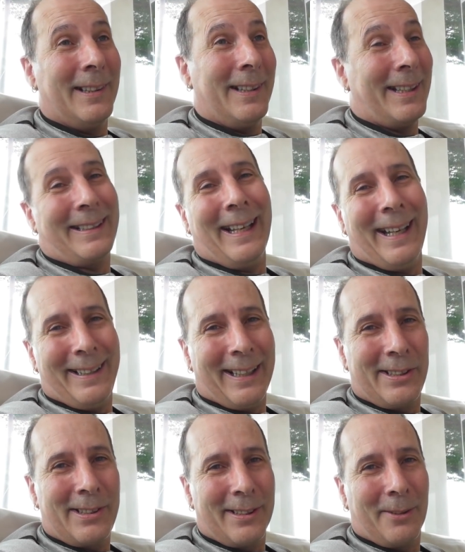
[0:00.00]
And again,
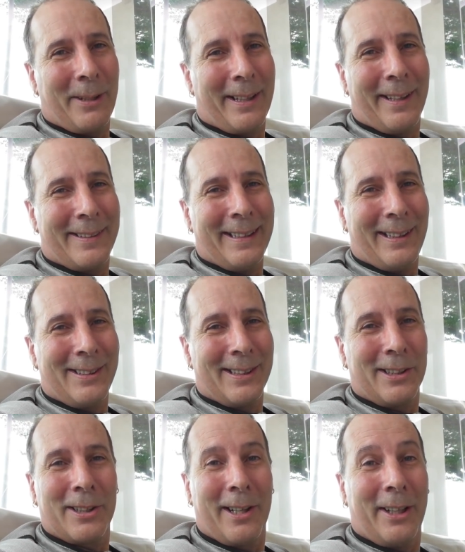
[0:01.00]
that's one of the things
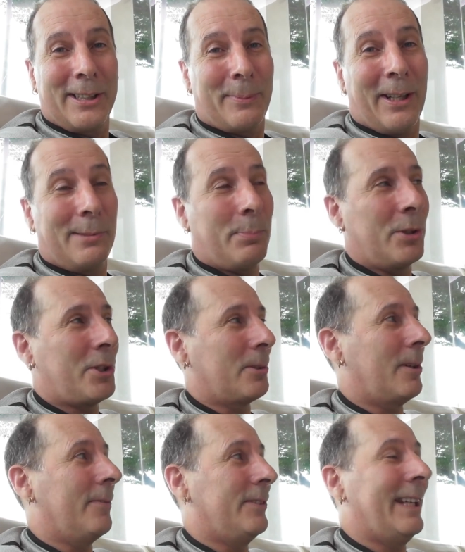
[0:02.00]
that I suppose puts
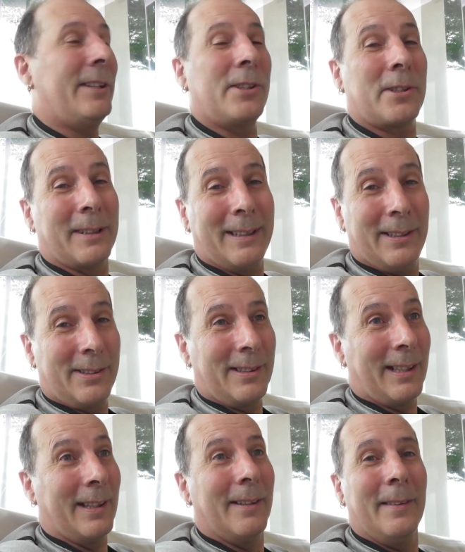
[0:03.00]
you off dentistry is,
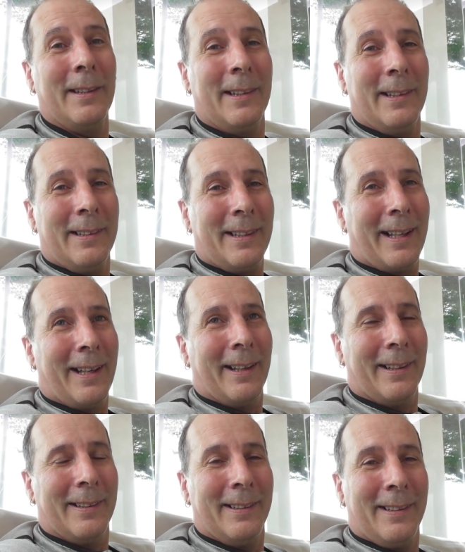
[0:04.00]

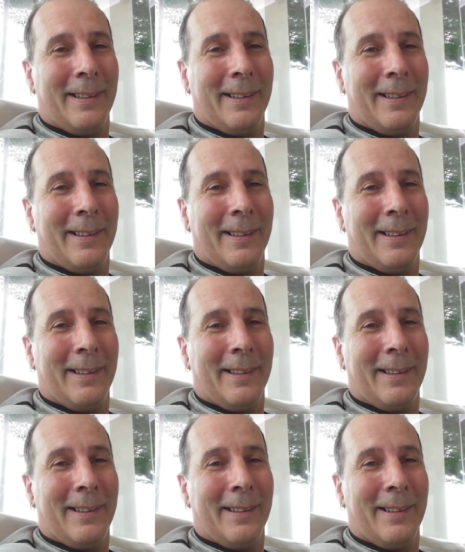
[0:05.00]
well,